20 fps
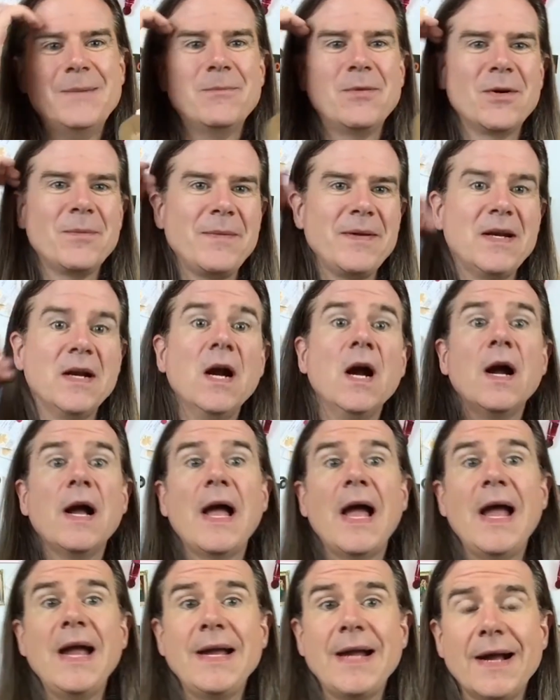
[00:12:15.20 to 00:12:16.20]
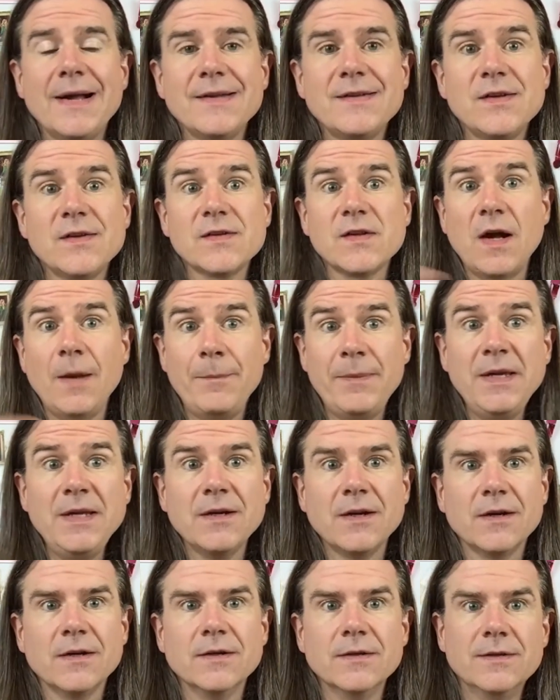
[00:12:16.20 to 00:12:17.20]
Poor Peter. Hey guys, you saw
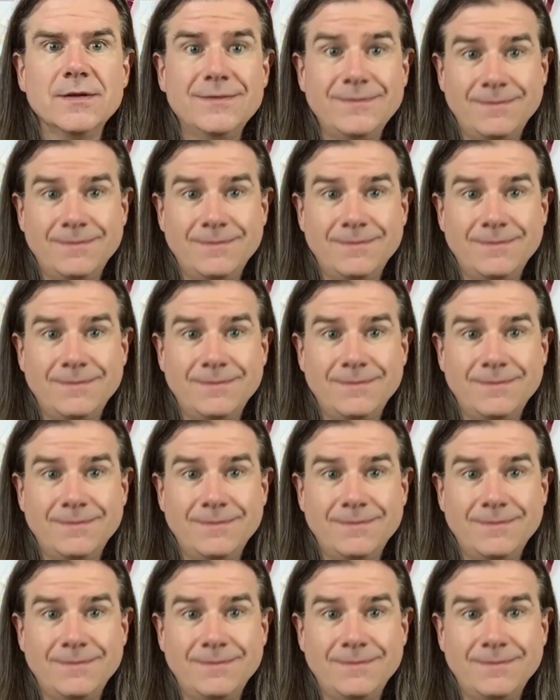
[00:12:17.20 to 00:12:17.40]
Peter.